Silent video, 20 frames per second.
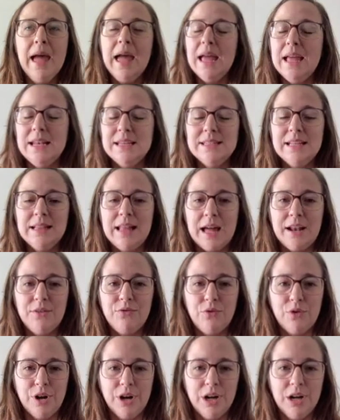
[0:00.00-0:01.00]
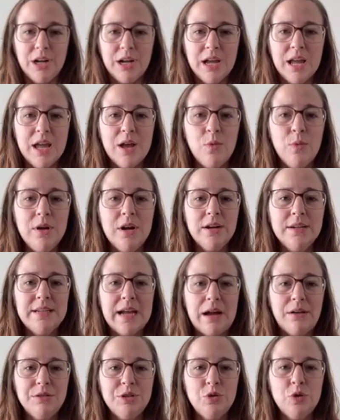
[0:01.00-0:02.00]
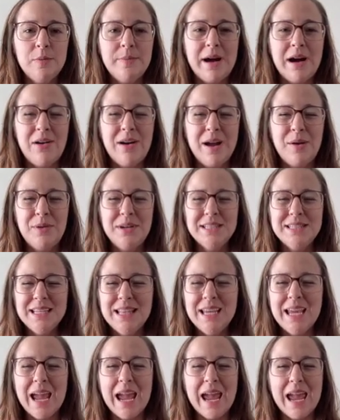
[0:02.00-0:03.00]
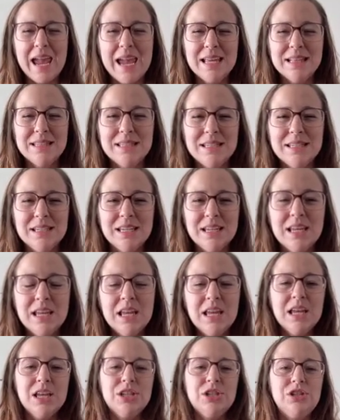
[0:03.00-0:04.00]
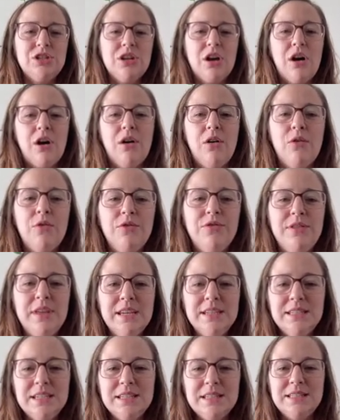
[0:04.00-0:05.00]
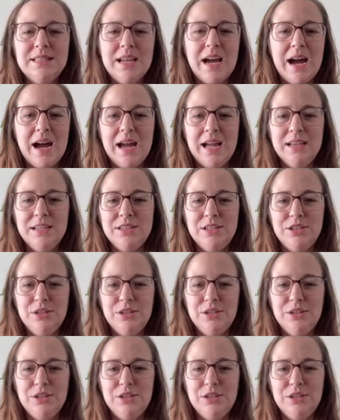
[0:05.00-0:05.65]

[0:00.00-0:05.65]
It is a lot of work. We are down to about, I want to say like 8. So this is not